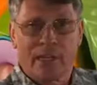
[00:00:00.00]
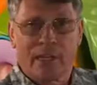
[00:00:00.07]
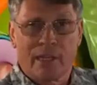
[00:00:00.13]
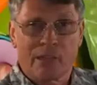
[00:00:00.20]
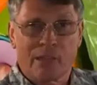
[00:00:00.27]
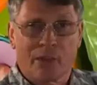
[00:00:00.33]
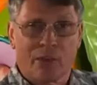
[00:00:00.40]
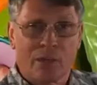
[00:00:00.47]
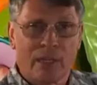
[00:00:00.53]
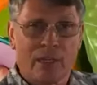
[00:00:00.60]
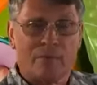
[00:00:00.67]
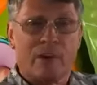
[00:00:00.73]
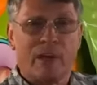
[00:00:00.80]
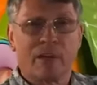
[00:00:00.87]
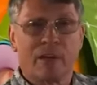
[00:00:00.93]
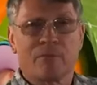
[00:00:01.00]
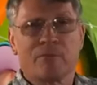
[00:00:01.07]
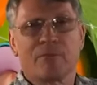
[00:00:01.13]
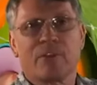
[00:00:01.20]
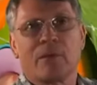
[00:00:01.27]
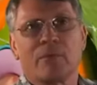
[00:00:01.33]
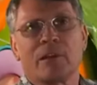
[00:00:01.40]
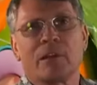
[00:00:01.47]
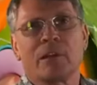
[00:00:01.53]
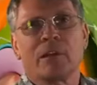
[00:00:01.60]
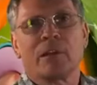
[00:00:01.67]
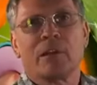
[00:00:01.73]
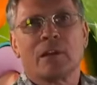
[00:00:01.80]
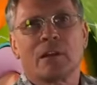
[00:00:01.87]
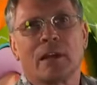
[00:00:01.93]
lineage, kingdom, phylum, family,
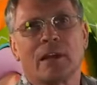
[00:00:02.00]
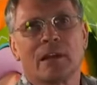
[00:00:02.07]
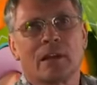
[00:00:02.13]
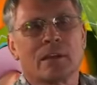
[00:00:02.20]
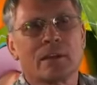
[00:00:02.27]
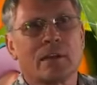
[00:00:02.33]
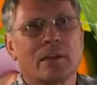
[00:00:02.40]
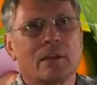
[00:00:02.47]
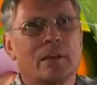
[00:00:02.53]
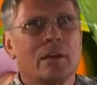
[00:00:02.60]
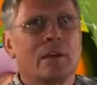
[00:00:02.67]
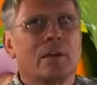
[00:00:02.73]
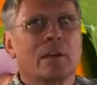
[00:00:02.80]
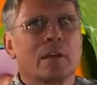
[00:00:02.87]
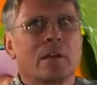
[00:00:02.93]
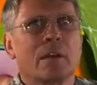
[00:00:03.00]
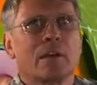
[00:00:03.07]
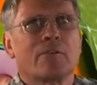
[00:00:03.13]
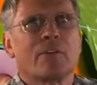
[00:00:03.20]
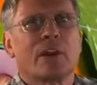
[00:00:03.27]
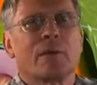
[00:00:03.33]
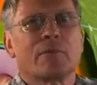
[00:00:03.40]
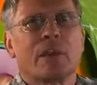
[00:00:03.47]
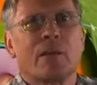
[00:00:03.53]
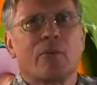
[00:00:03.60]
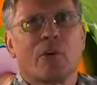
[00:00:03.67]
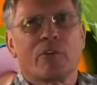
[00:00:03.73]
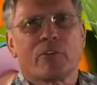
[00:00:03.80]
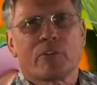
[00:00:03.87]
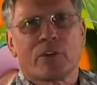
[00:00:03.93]
King Philip
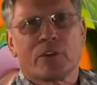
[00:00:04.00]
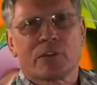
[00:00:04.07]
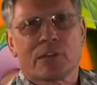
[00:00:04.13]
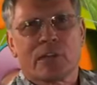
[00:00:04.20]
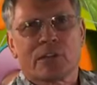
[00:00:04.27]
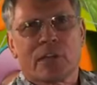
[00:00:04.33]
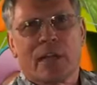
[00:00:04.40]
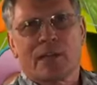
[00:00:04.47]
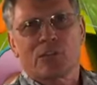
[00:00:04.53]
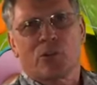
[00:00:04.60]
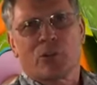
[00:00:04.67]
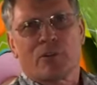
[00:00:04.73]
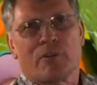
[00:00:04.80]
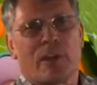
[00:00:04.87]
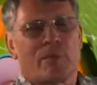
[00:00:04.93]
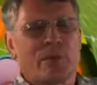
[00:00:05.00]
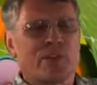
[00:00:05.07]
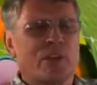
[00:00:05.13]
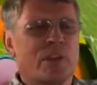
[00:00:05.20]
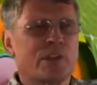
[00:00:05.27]
came over for Girl Scouts, class, order, family, genus,